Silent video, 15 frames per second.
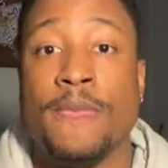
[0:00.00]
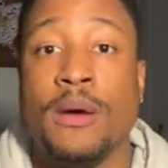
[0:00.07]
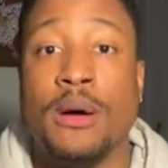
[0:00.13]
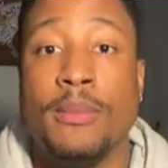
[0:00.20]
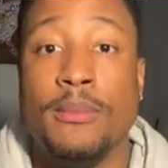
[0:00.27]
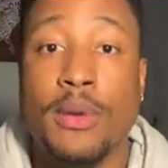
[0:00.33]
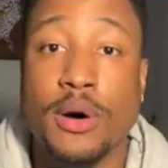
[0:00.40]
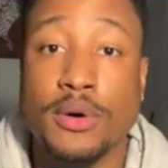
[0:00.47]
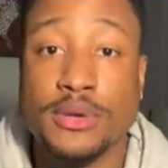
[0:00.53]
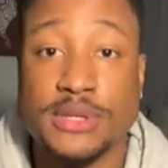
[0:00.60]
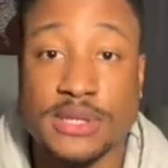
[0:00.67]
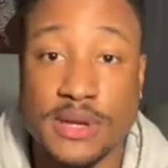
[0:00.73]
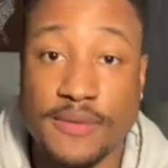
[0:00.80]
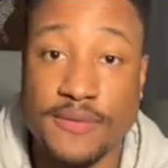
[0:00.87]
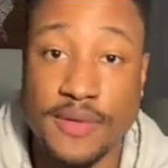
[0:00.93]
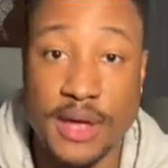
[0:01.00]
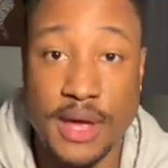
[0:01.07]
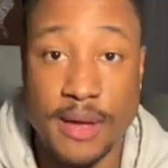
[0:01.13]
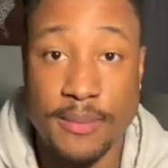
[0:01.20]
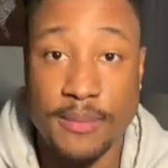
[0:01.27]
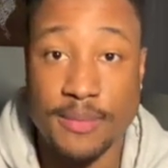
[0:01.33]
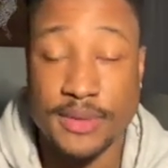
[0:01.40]
Most of
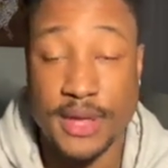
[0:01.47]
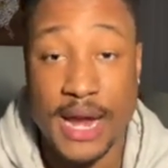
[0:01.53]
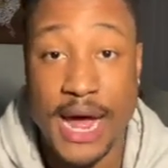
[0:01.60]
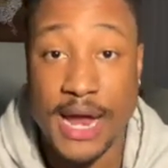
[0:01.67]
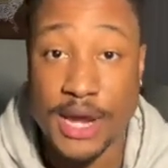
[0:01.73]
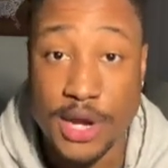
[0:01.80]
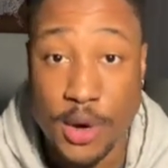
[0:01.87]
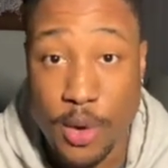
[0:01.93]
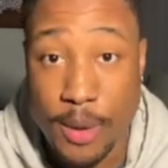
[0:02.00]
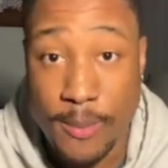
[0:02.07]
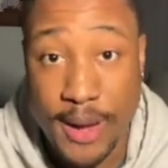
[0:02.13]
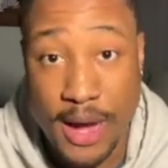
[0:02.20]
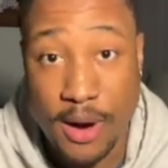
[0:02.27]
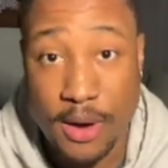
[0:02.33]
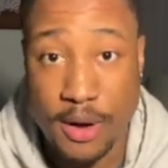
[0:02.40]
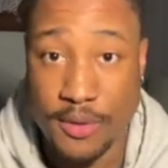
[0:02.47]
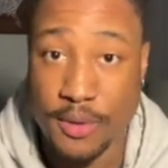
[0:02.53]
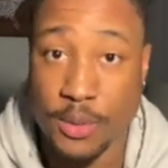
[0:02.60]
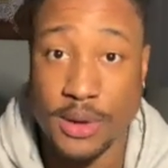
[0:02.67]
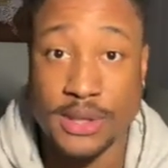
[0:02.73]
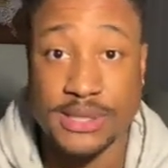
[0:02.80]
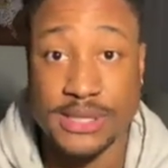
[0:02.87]
them that I know about are the
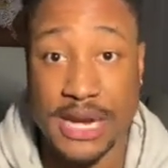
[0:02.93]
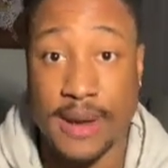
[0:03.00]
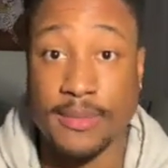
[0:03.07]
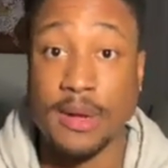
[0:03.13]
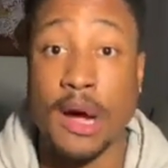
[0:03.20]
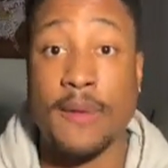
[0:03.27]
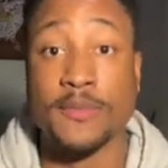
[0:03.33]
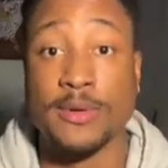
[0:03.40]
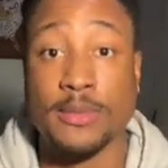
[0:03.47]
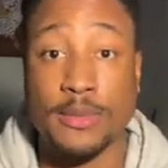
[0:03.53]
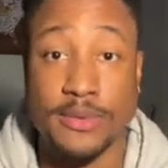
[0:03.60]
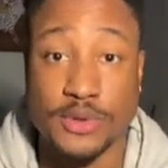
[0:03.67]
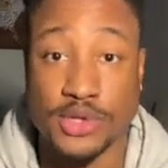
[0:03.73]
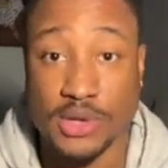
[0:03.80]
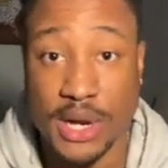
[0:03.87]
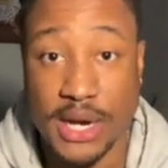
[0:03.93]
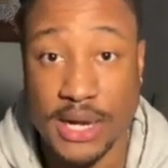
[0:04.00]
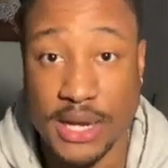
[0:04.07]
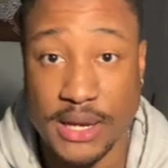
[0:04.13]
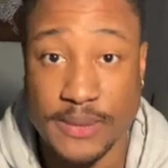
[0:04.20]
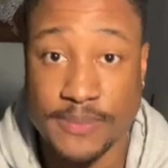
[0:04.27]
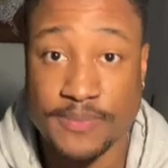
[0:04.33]
ones that I'm comfortable with
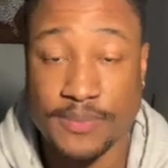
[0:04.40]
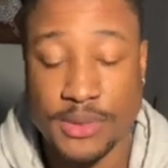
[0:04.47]
trading.